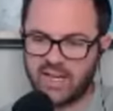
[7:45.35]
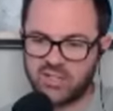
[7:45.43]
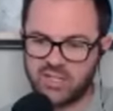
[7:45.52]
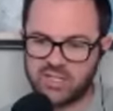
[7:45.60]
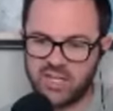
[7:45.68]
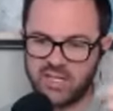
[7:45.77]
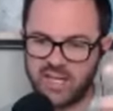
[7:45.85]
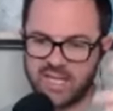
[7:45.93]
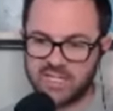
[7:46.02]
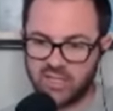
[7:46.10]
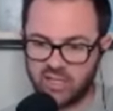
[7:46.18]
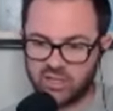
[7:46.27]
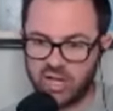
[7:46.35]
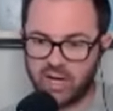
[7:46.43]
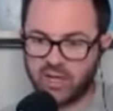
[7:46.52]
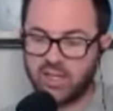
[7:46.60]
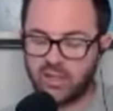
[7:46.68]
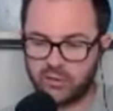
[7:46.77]
And she said, Yes. And they shot
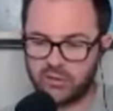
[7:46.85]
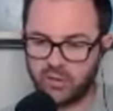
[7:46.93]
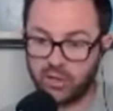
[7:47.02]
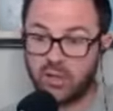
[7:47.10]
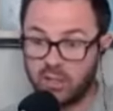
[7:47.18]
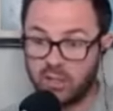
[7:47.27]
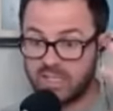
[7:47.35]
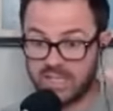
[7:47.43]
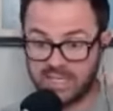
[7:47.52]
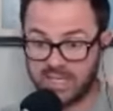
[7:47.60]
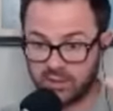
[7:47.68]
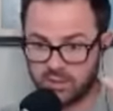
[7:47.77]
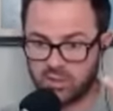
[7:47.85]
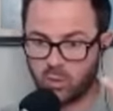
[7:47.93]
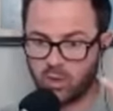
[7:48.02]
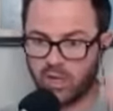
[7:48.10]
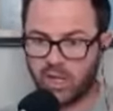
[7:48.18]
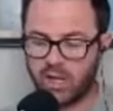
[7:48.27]
and killed her. At least that's how the
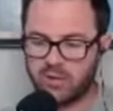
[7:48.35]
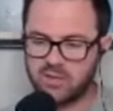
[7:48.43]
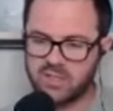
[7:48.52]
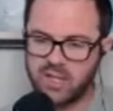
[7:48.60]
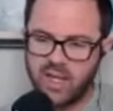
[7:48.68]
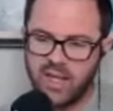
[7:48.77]
story goes.